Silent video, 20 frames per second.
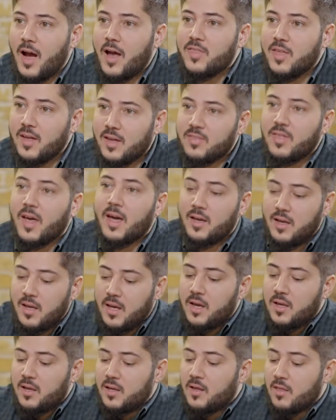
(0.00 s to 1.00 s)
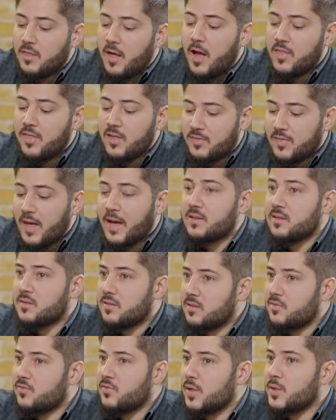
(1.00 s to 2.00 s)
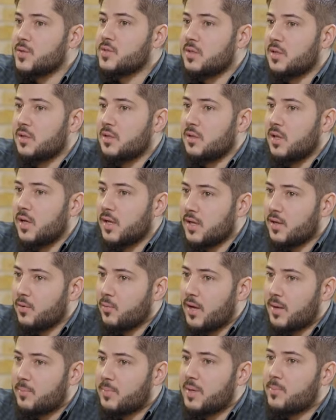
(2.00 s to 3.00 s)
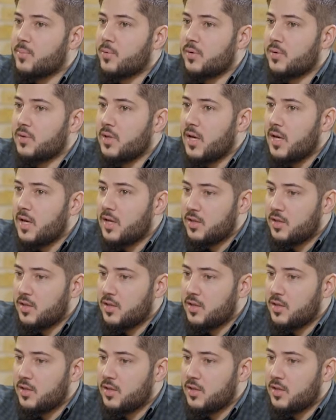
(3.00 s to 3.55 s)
I think that's the future, like where people